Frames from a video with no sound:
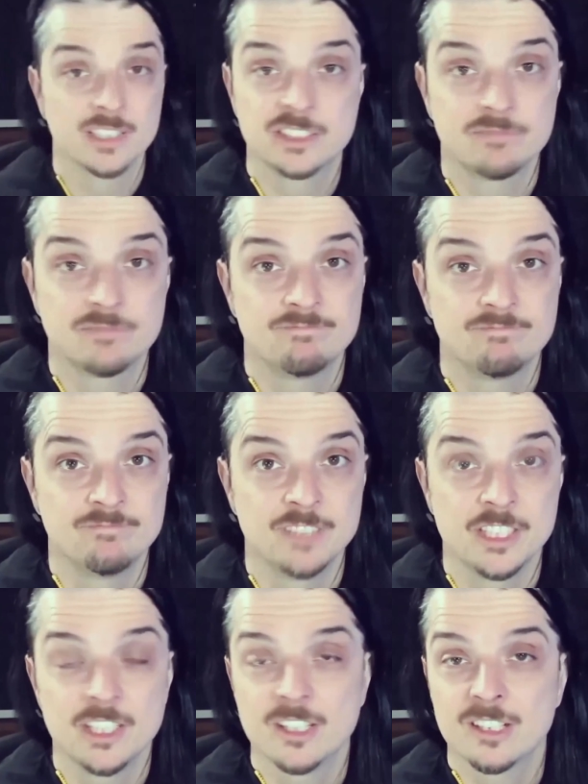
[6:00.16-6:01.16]
biggest
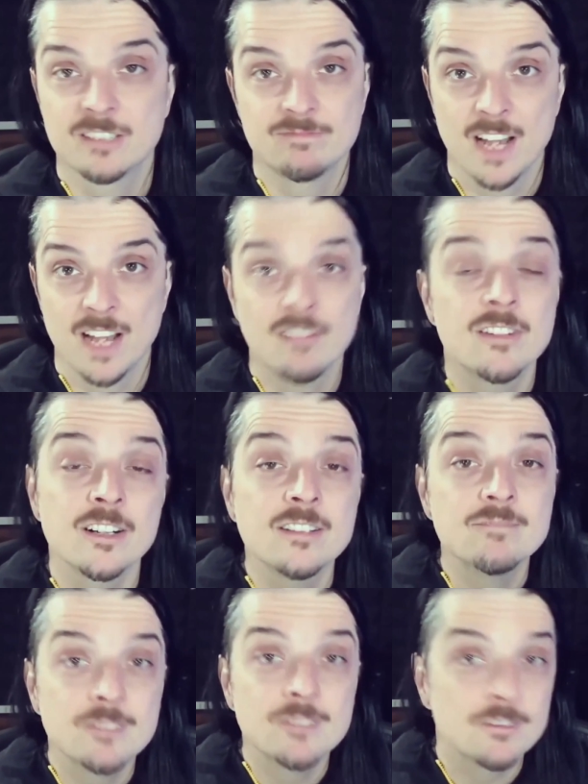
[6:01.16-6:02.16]
year
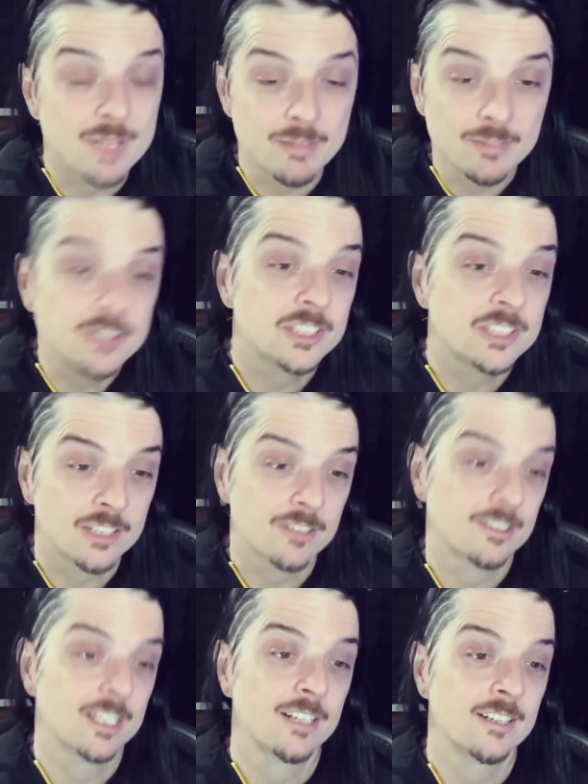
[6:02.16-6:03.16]
ever of my
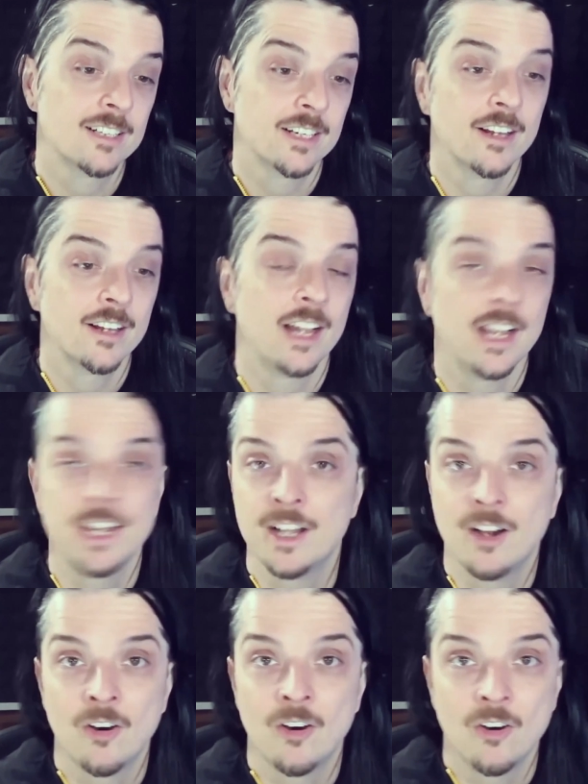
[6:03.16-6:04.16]
music career, and
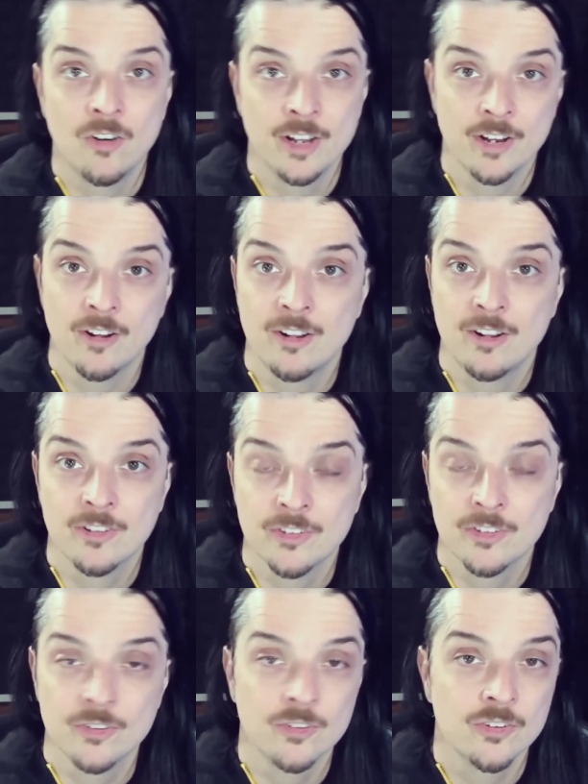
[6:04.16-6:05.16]
I owe it
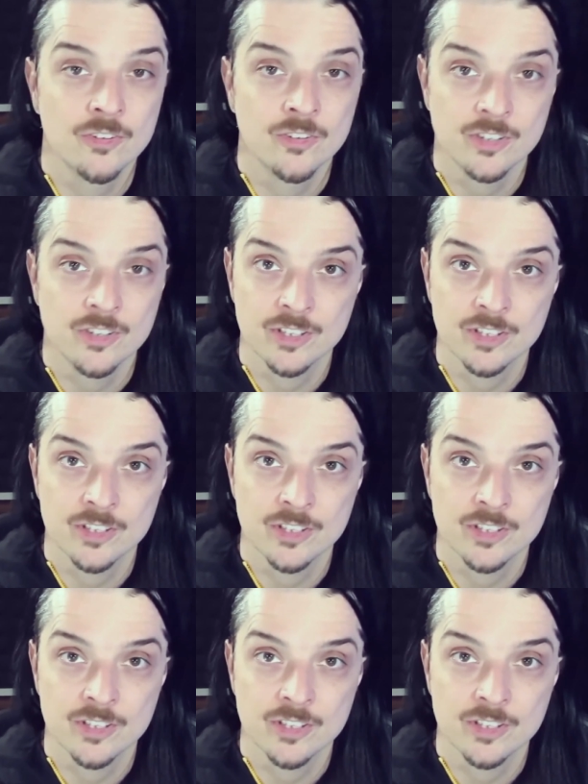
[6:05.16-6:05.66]
all to